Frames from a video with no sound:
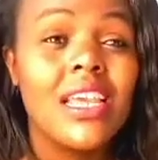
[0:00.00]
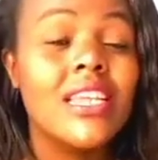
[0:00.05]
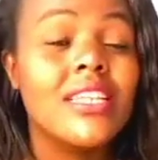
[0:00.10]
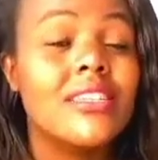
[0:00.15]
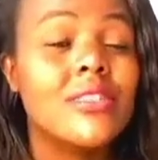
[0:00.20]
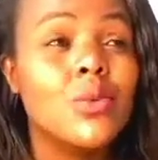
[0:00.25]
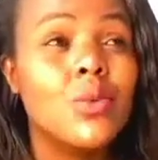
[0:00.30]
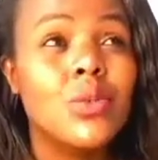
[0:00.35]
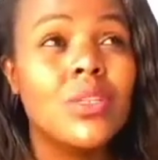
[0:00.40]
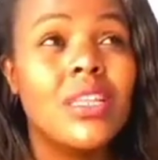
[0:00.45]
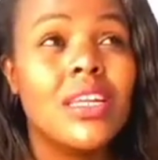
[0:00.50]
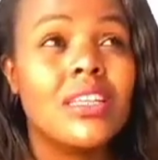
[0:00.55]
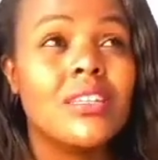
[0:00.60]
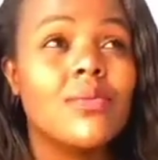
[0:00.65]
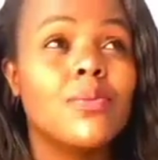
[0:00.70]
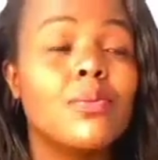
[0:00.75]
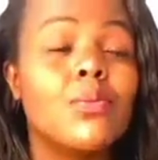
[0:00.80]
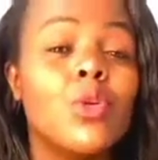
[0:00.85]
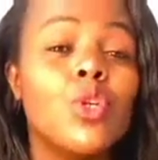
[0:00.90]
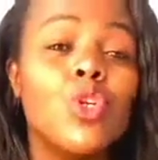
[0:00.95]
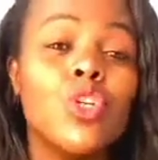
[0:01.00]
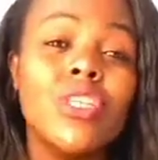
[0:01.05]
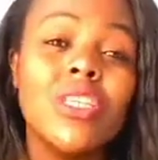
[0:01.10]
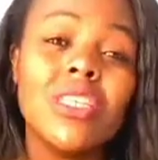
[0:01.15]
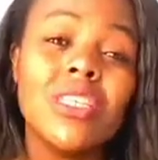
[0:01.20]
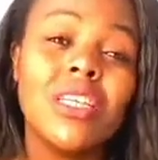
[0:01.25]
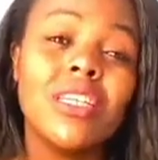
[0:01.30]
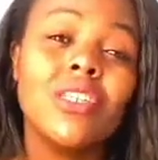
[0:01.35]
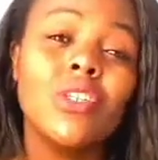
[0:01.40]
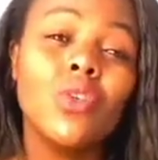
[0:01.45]
it's good that when you're
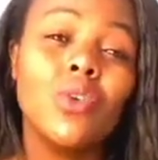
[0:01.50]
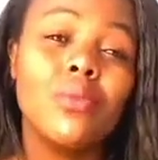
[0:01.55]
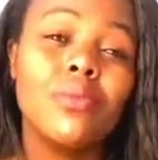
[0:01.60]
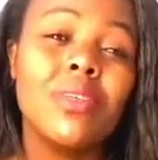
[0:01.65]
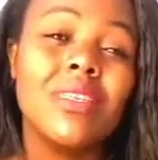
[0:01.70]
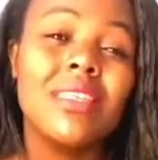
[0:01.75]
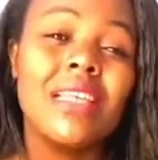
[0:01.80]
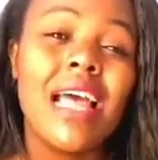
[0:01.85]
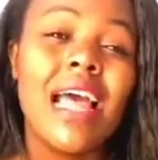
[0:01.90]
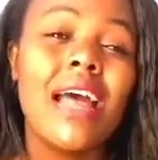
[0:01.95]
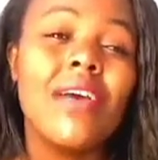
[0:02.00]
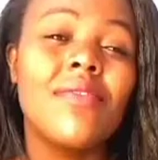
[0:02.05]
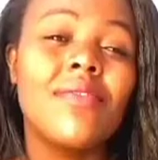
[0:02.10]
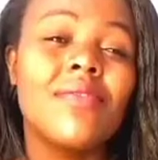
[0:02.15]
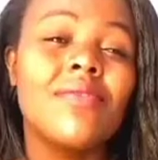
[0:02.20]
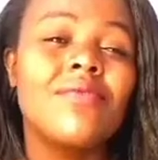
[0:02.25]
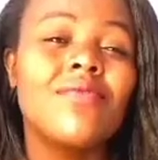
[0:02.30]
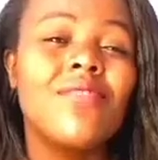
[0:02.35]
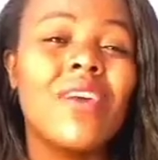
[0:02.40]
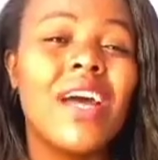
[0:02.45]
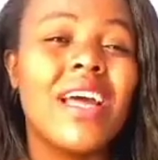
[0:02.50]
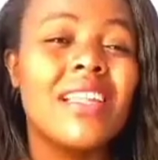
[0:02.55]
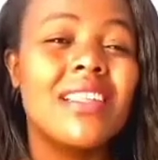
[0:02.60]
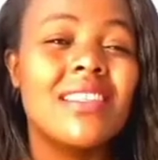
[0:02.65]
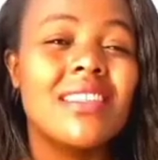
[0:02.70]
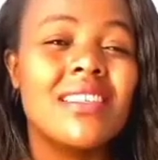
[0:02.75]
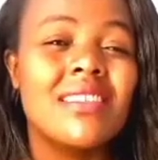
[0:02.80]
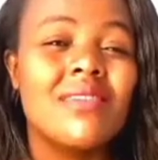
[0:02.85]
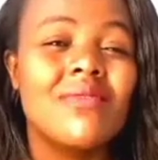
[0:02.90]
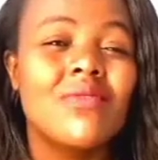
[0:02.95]
just starting a business, have
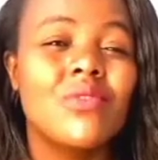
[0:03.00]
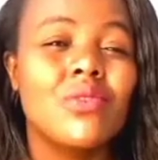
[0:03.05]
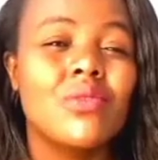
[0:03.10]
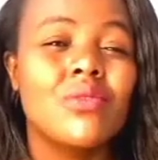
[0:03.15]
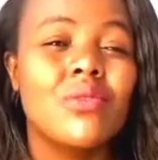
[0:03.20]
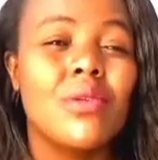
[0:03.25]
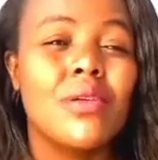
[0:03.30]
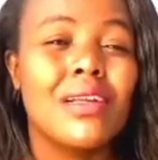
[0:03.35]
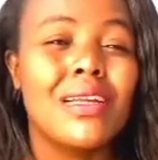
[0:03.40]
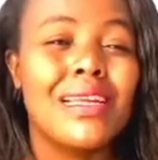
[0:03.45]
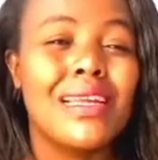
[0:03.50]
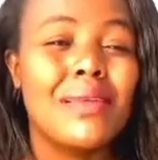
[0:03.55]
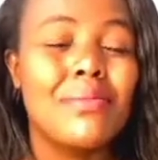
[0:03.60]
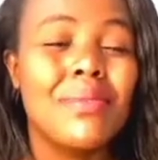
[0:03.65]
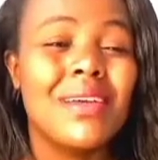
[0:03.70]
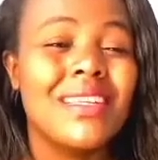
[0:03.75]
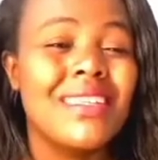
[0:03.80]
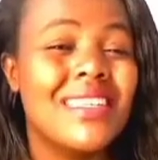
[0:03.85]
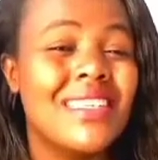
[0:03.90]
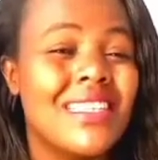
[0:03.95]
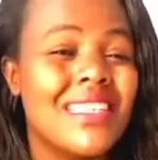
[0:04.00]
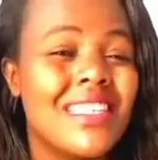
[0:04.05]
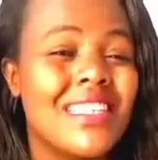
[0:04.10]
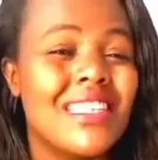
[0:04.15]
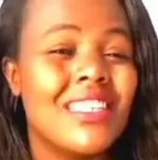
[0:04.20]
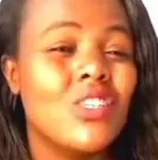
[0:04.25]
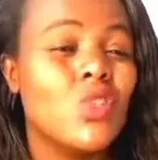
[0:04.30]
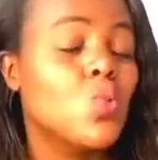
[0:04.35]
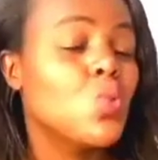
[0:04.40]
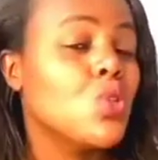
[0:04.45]
funds for emergency
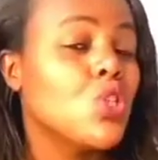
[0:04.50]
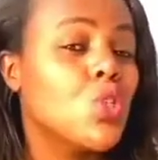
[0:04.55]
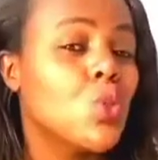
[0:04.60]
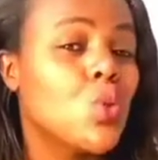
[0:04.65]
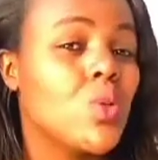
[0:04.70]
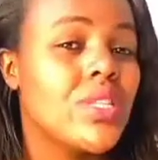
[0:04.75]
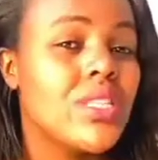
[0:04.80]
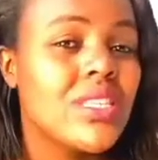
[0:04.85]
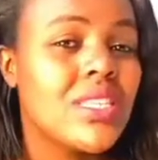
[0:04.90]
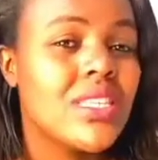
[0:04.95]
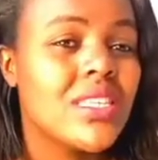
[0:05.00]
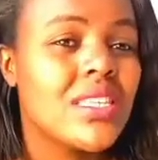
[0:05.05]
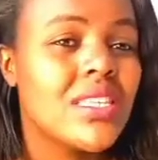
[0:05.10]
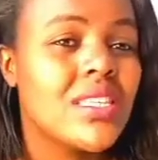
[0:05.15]
situations.